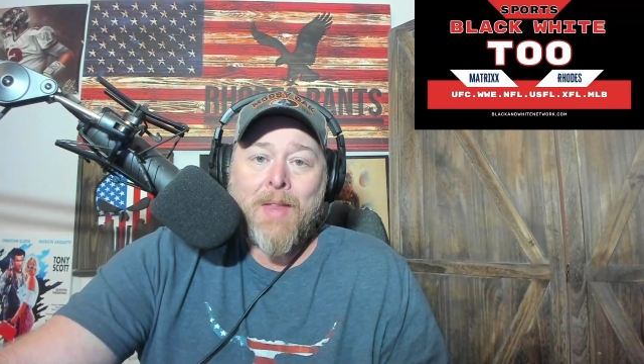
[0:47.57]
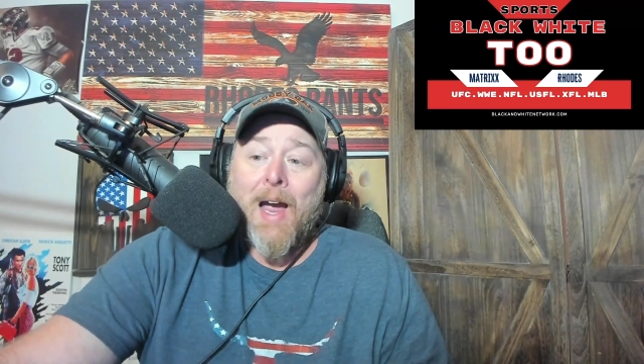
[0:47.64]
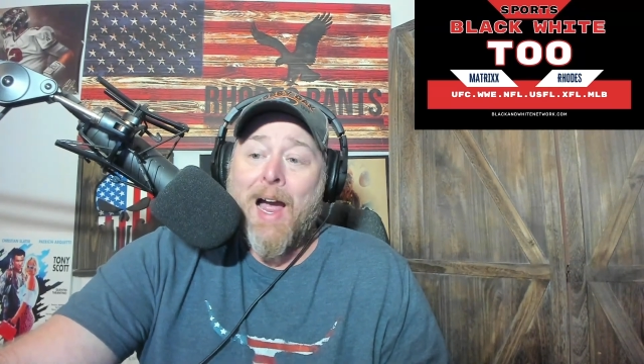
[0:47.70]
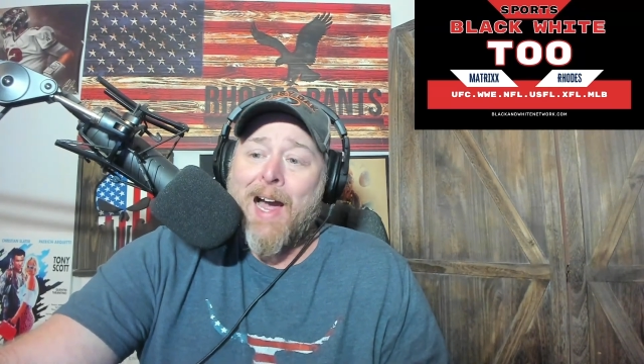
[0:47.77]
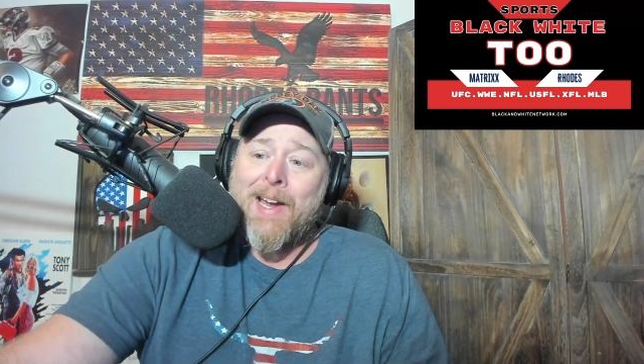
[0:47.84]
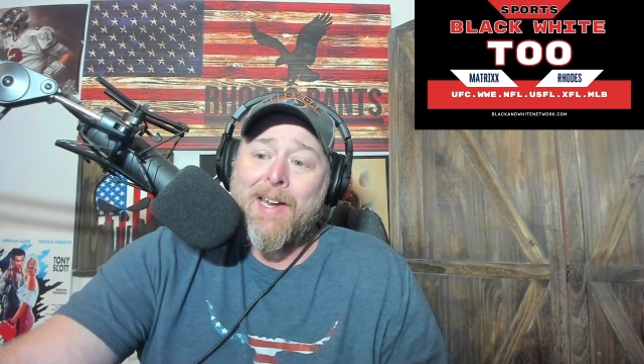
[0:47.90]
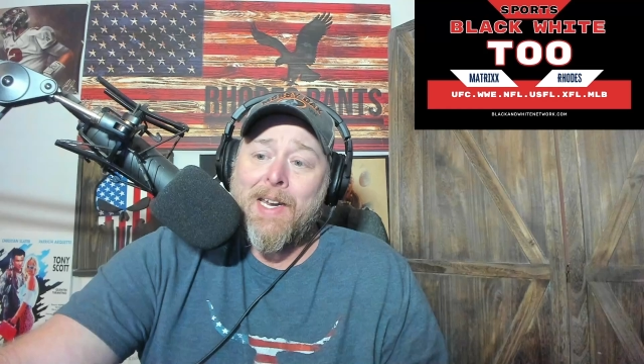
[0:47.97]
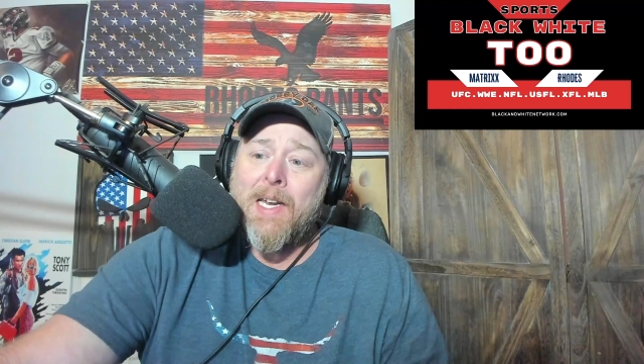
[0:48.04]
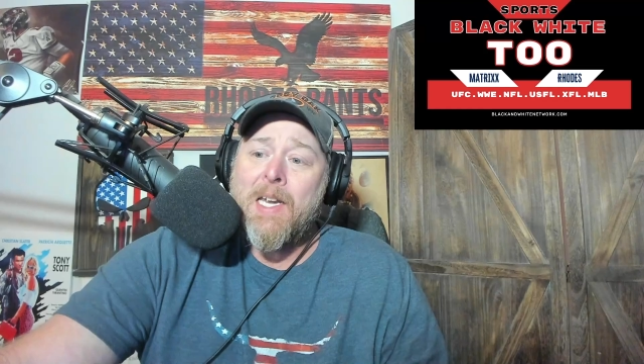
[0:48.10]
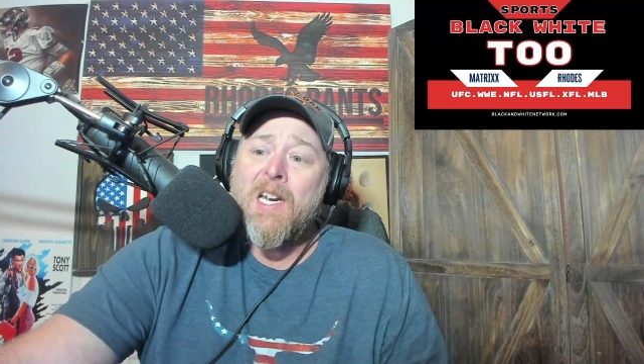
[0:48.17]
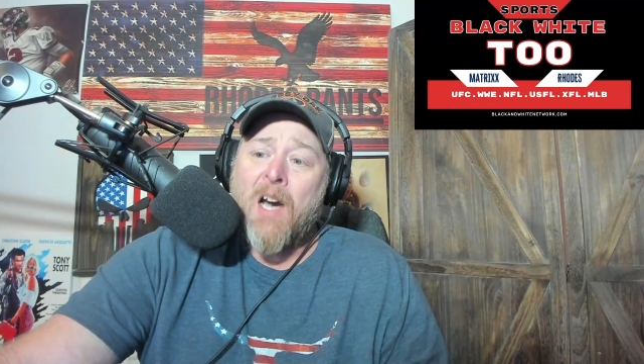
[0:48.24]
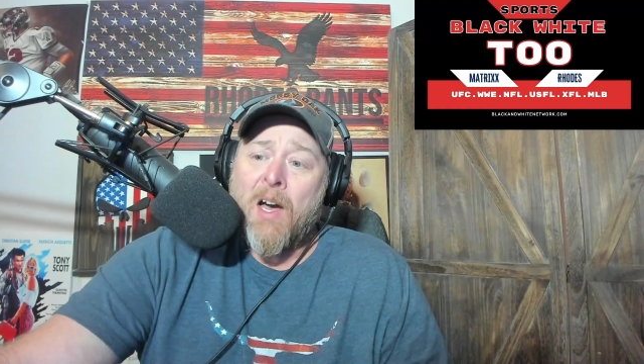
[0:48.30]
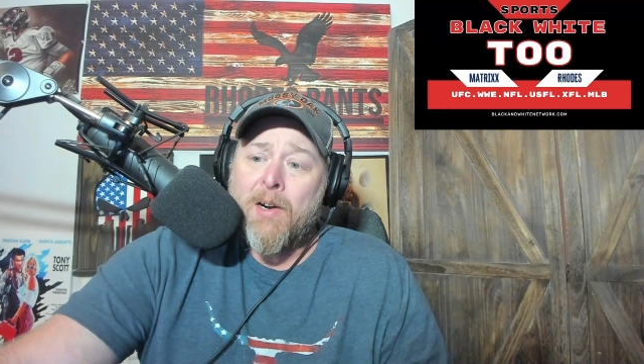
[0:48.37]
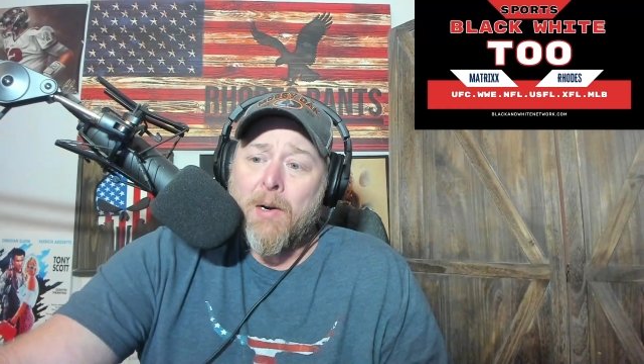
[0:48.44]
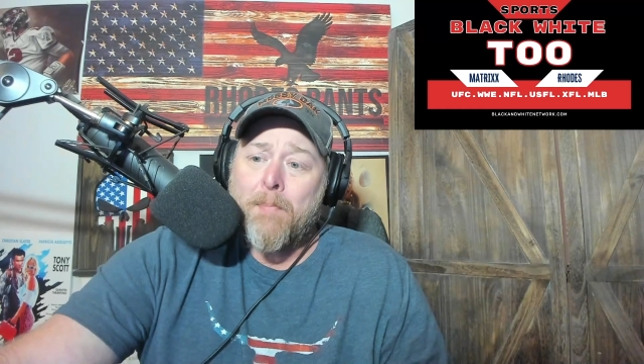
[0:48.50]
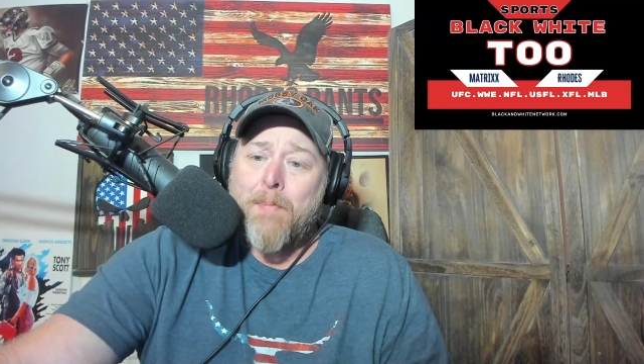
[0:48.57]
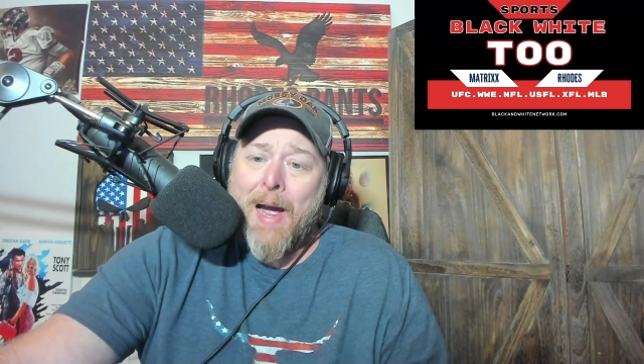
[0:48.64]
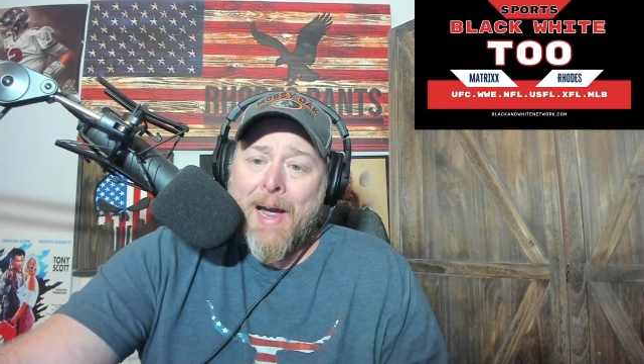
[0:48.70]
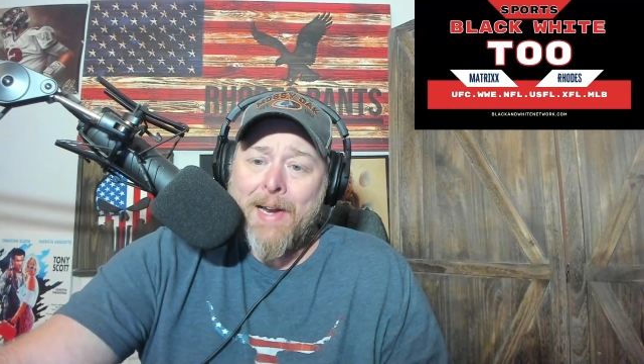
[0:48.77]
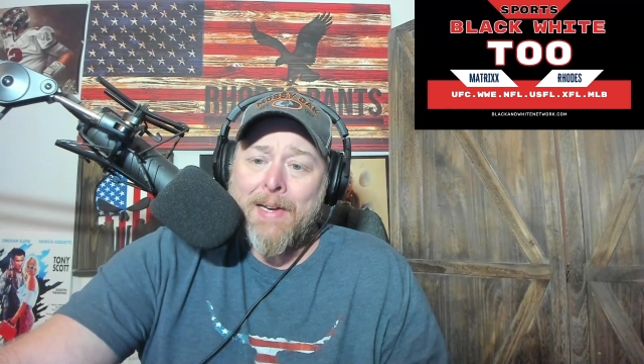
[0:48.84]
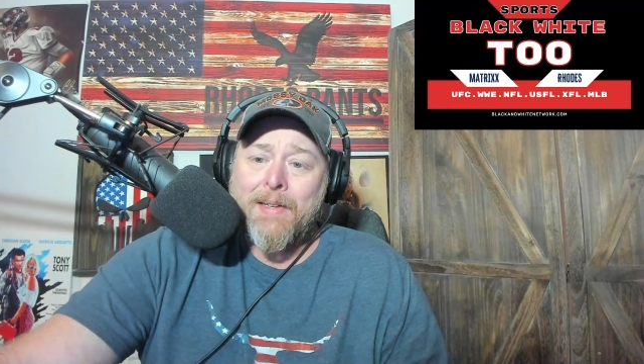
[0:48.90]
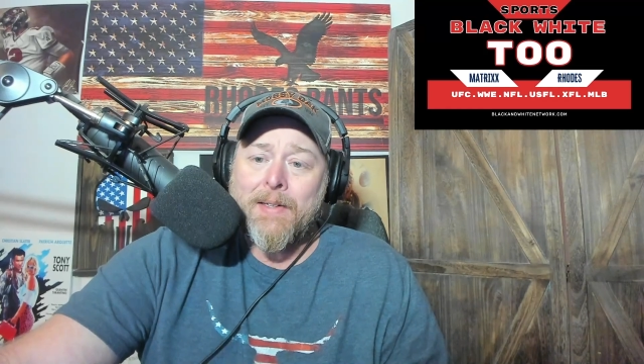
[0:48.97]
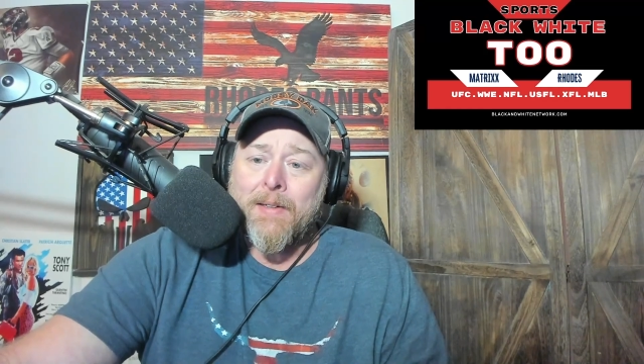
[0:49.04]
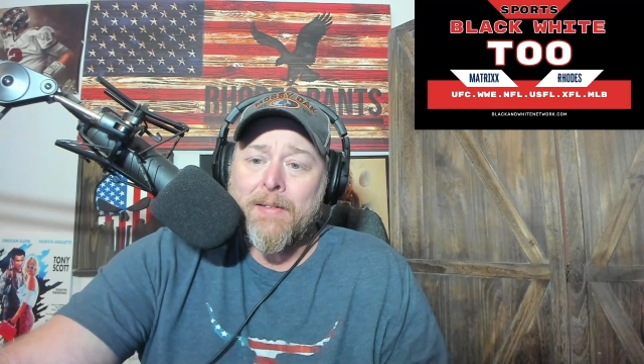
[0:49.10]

i.e., Hunter Biden.